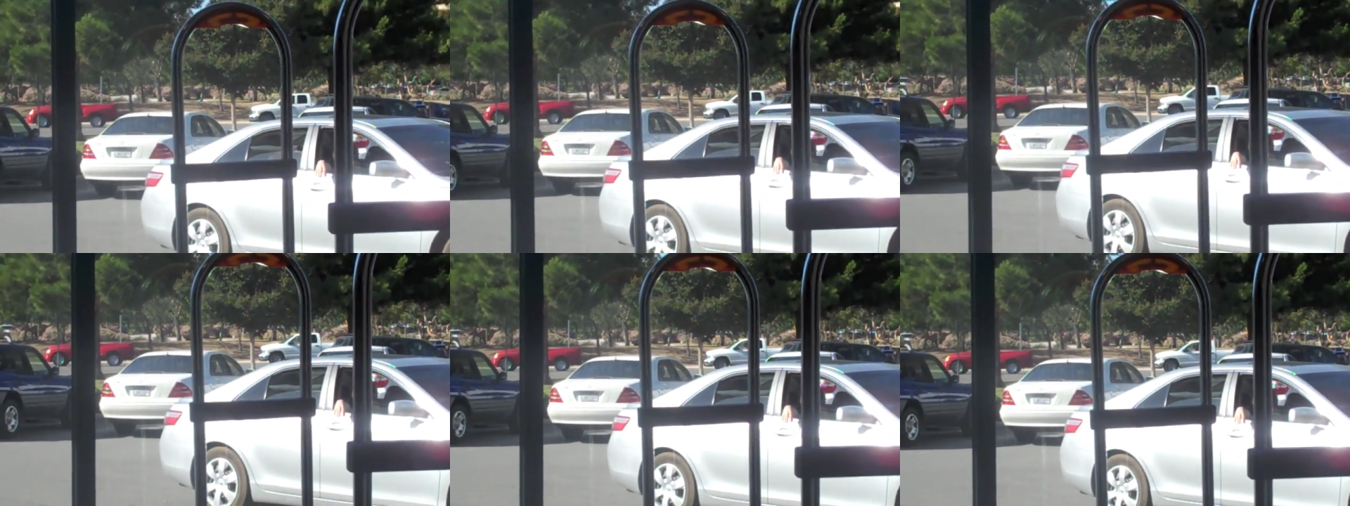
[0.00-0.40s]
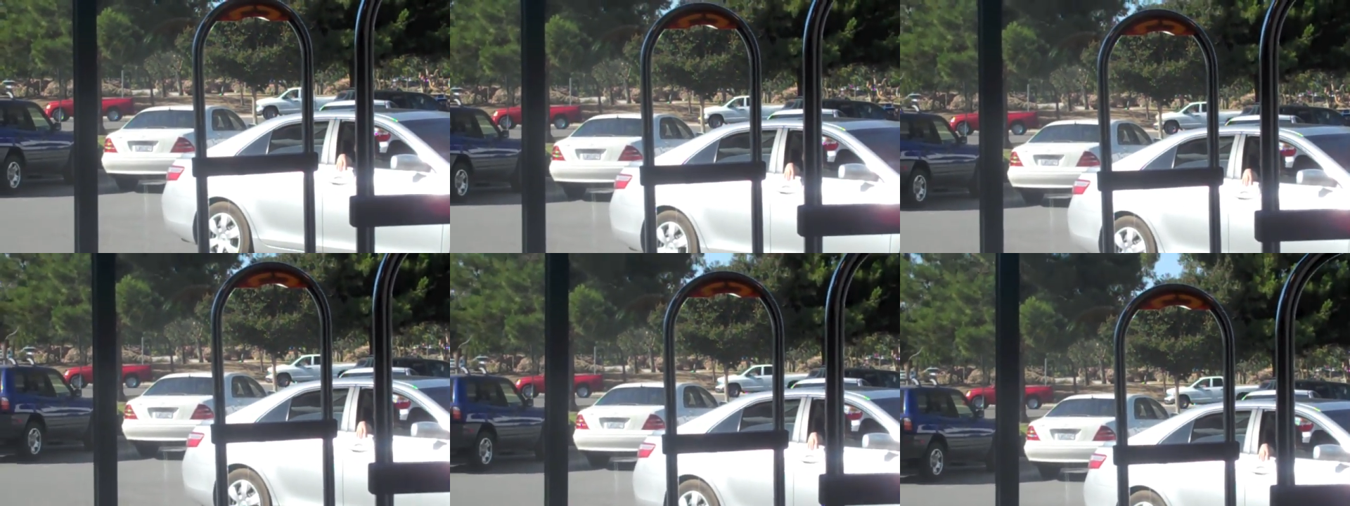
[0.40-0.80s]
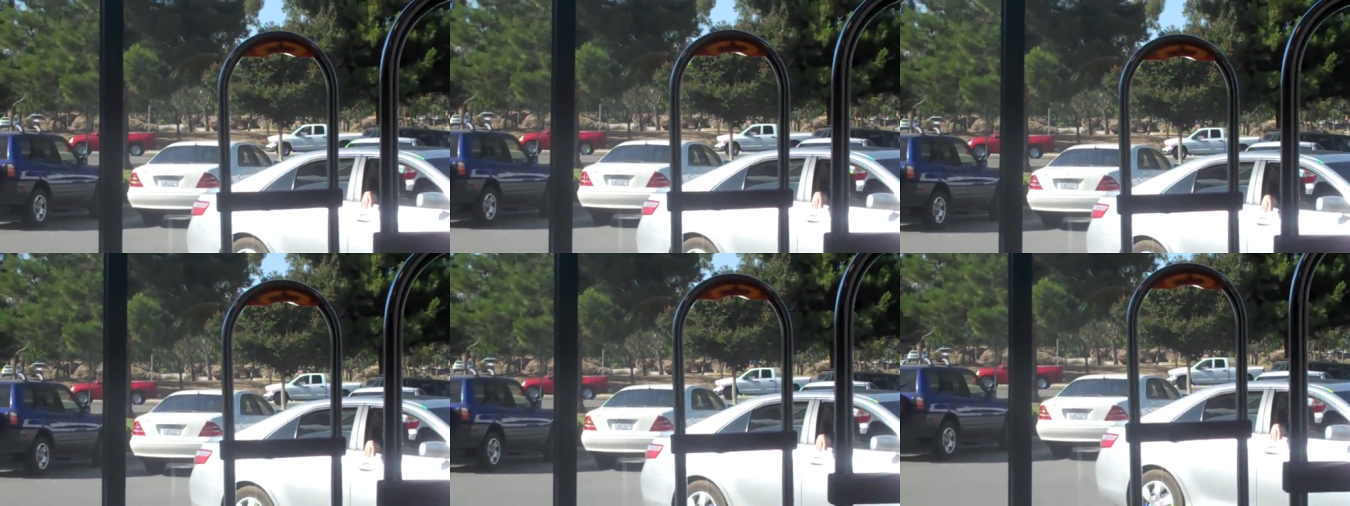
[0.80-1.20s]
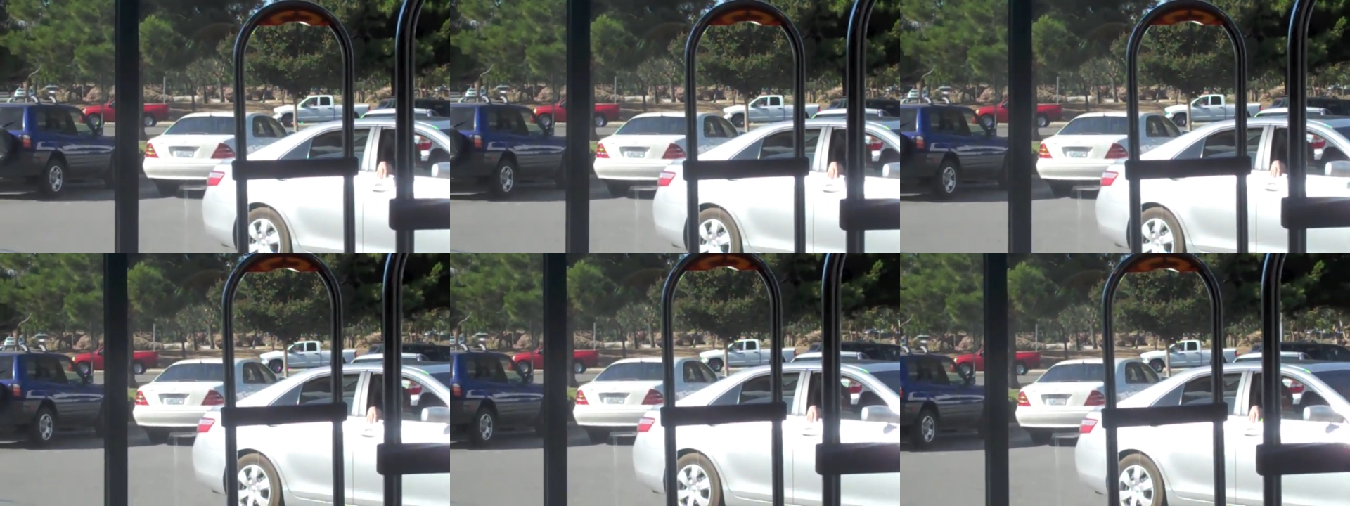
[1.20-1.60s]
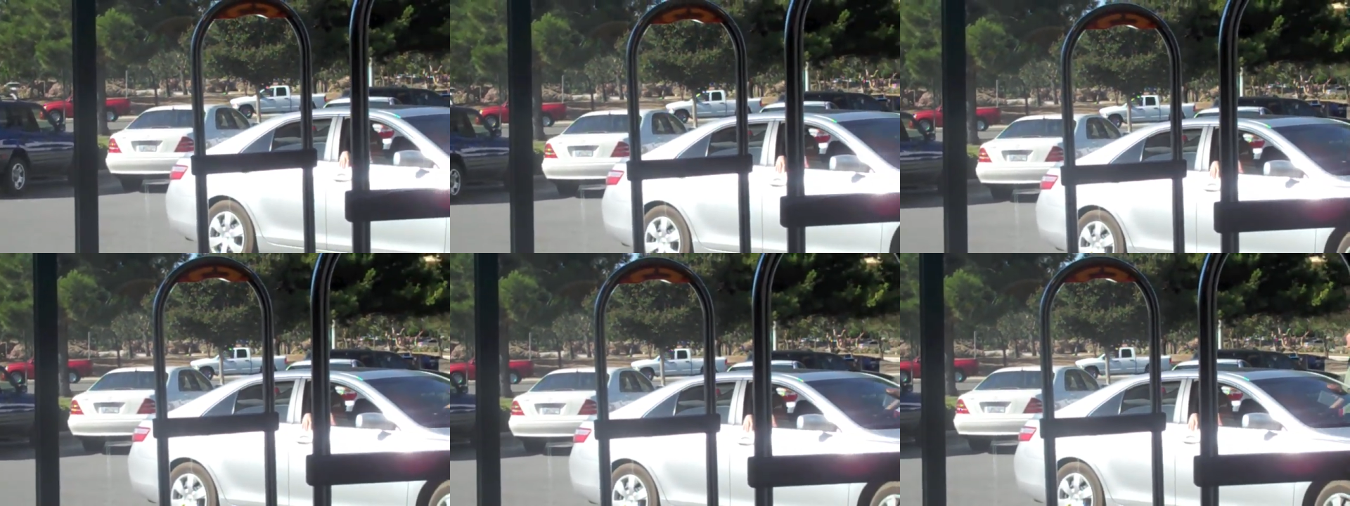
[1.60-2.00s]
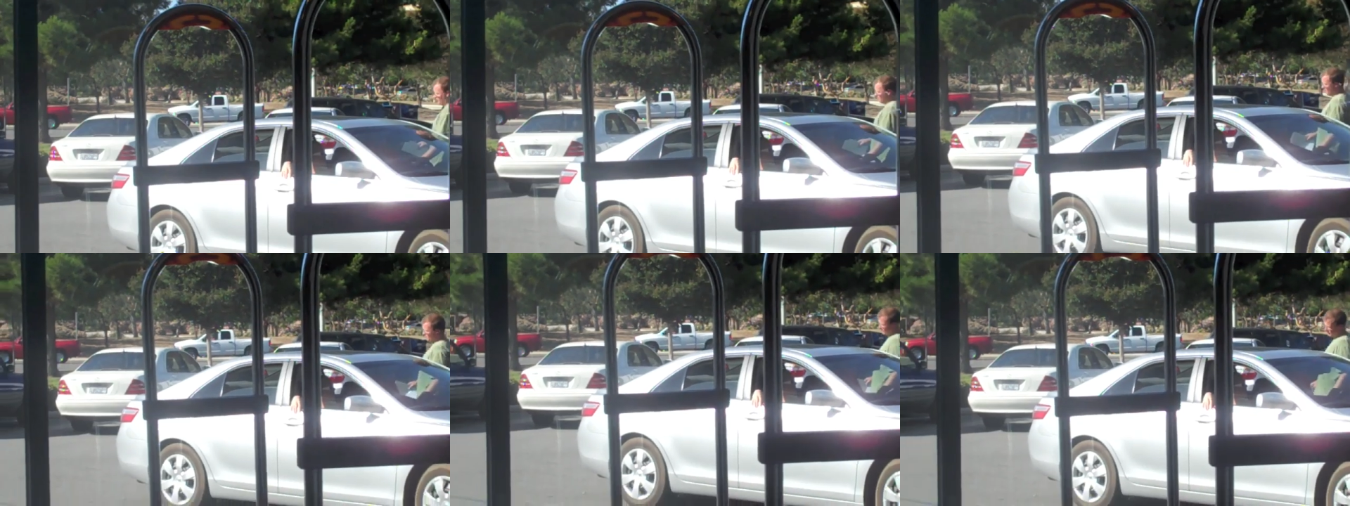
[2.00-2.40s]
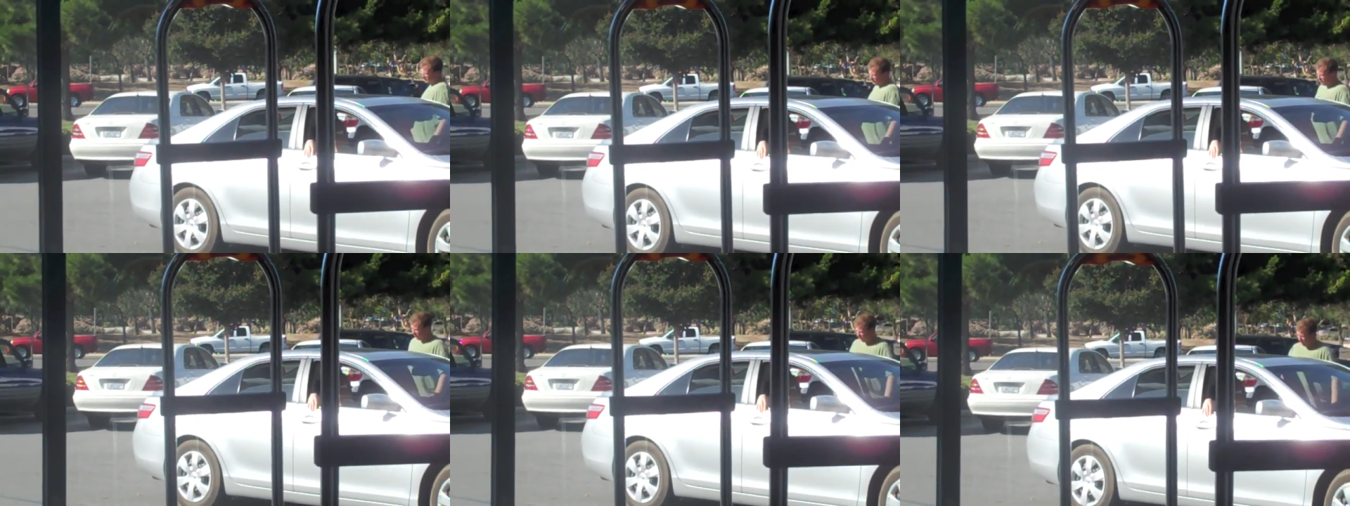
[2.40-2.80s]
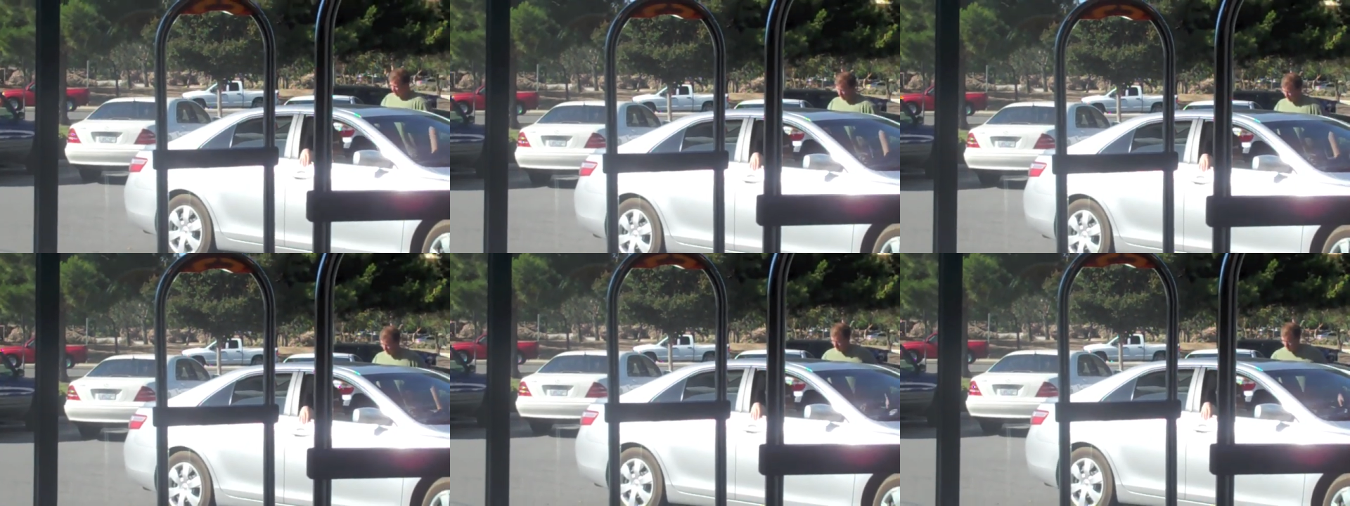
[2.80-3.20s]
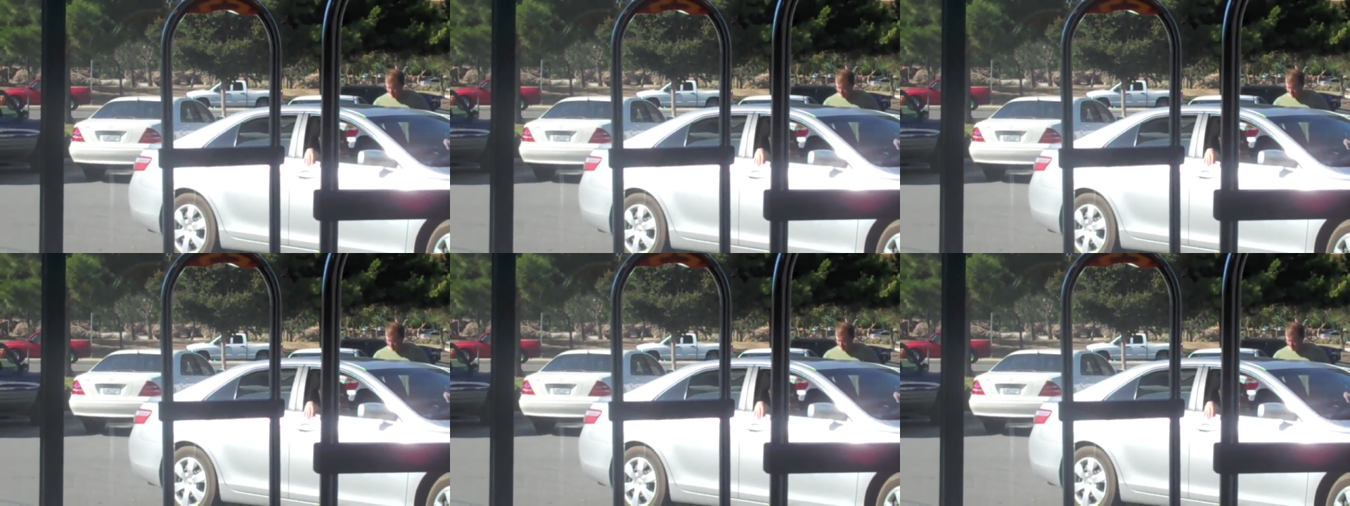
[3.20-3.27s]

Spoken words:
No face is visible, so there are no lips to read.